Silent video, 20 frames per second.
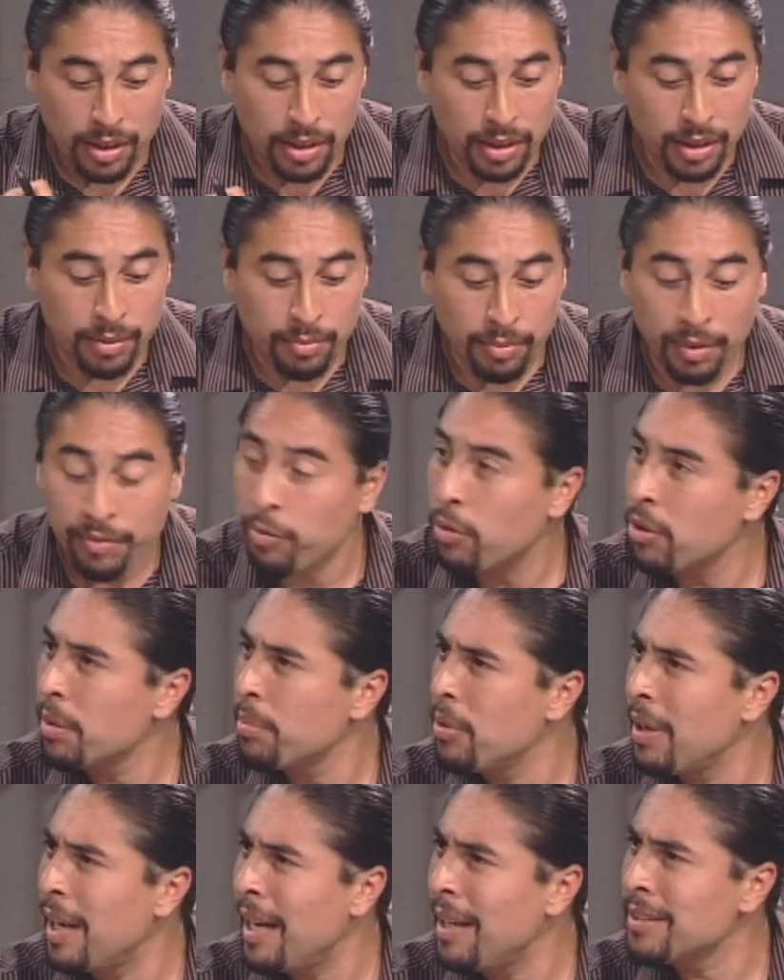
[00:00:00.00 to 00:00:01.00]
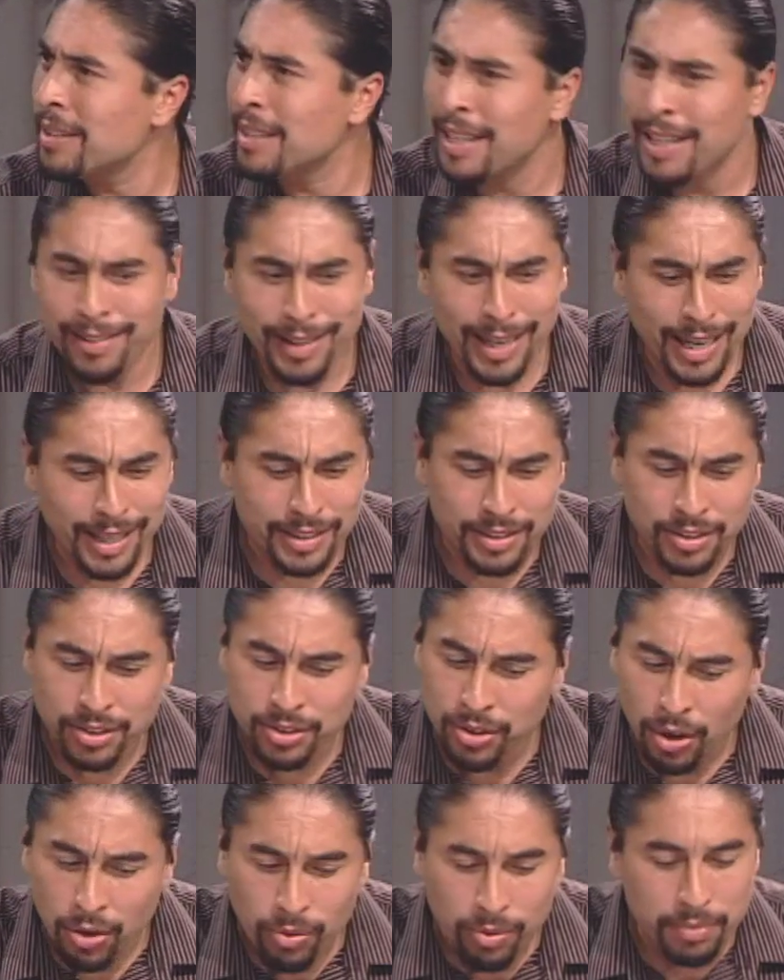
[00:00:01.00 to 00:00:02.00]
affordable housing. And that is
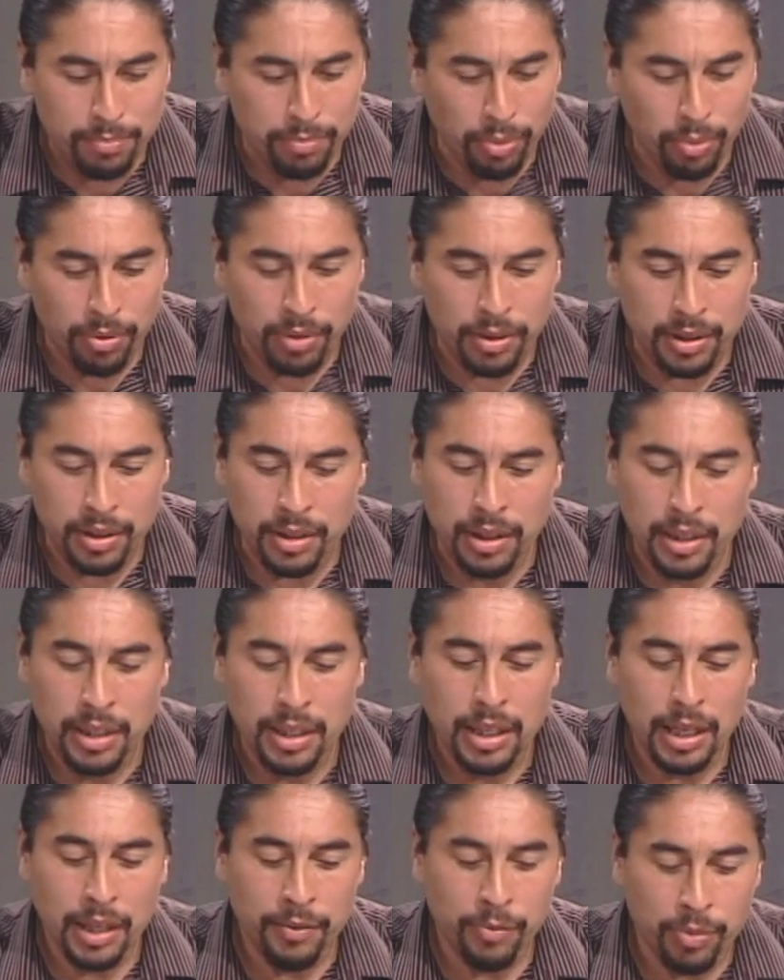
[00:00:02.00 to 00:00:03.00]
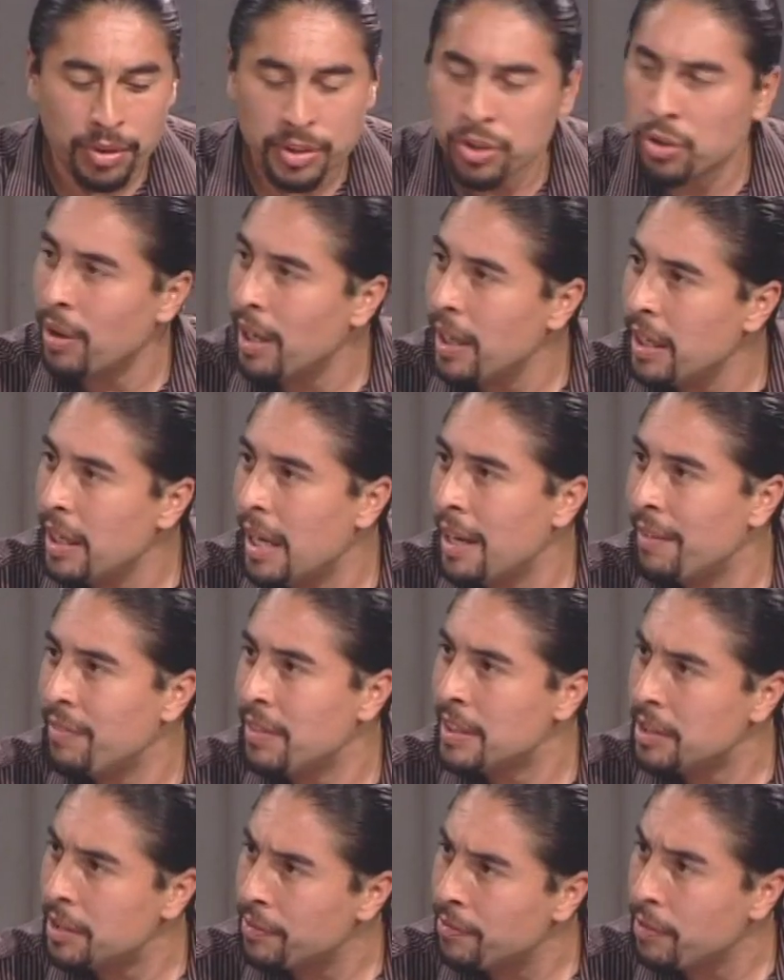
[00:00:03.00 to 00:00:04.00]
so important if we're trying to have
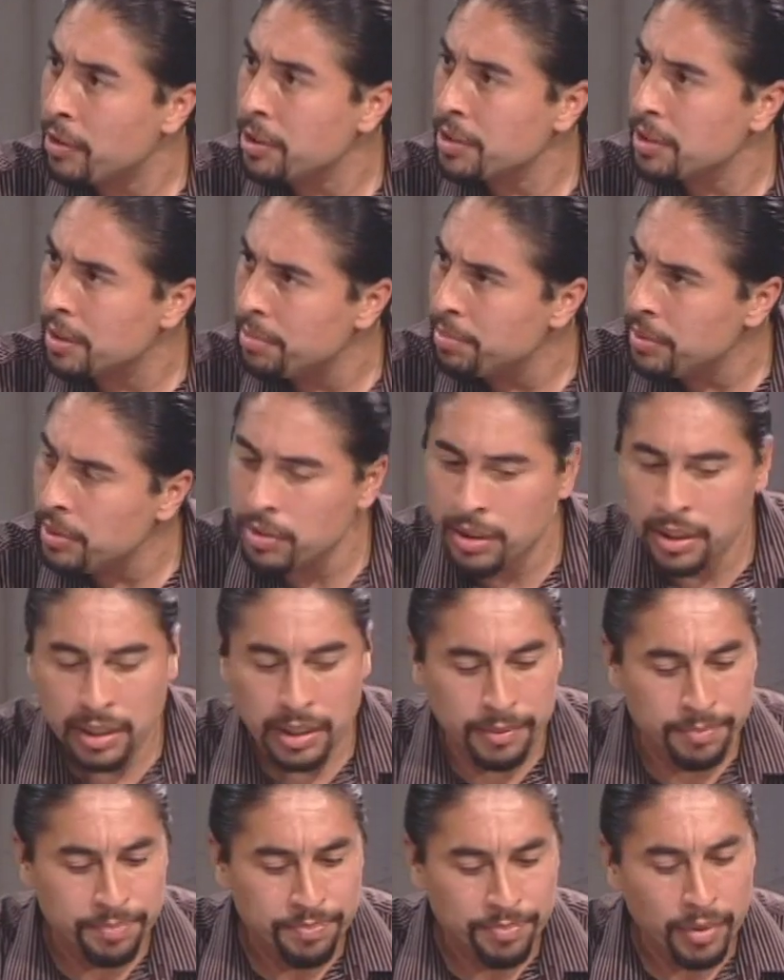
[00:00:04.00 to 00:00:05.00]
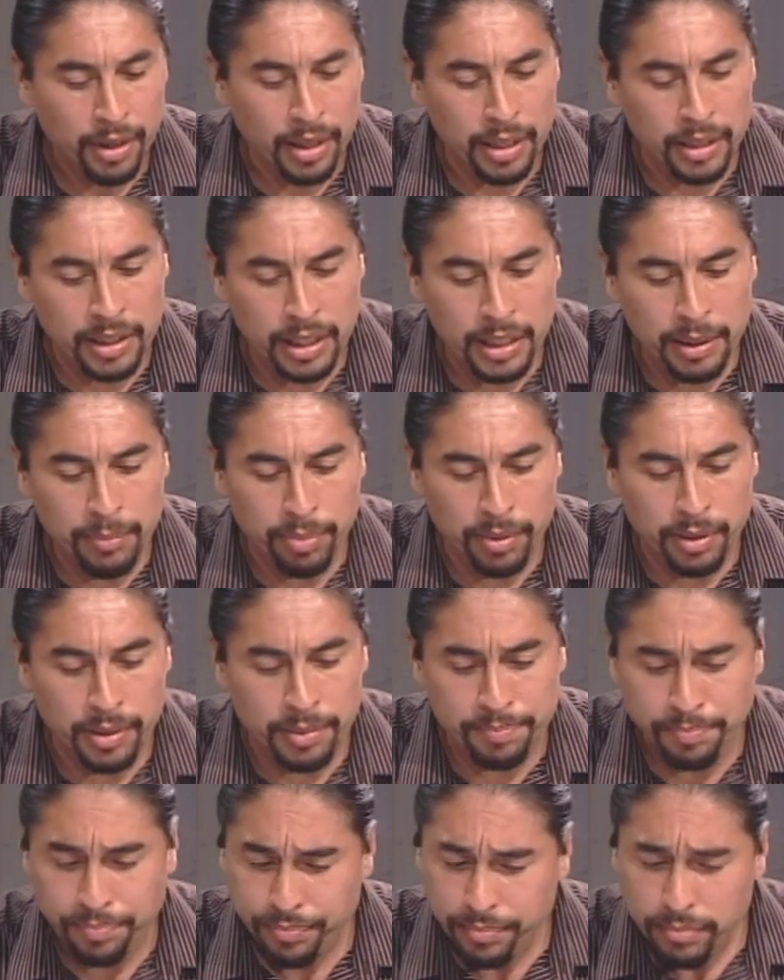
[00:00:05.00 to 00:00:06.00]
a diverse community and keep
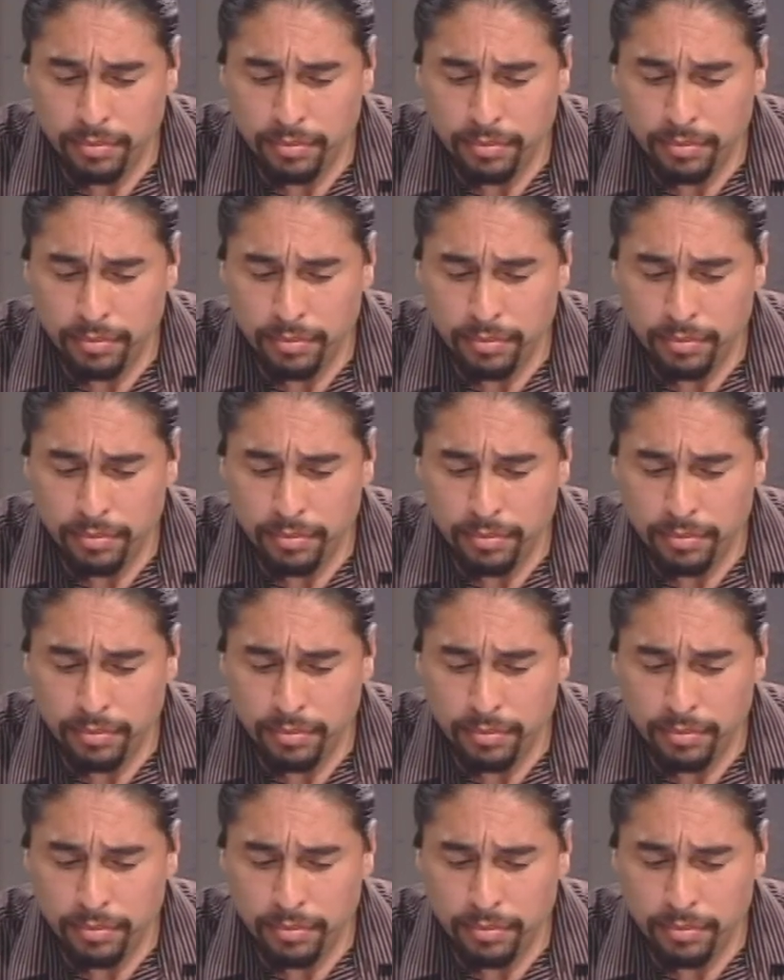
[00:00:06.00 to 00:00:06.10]
a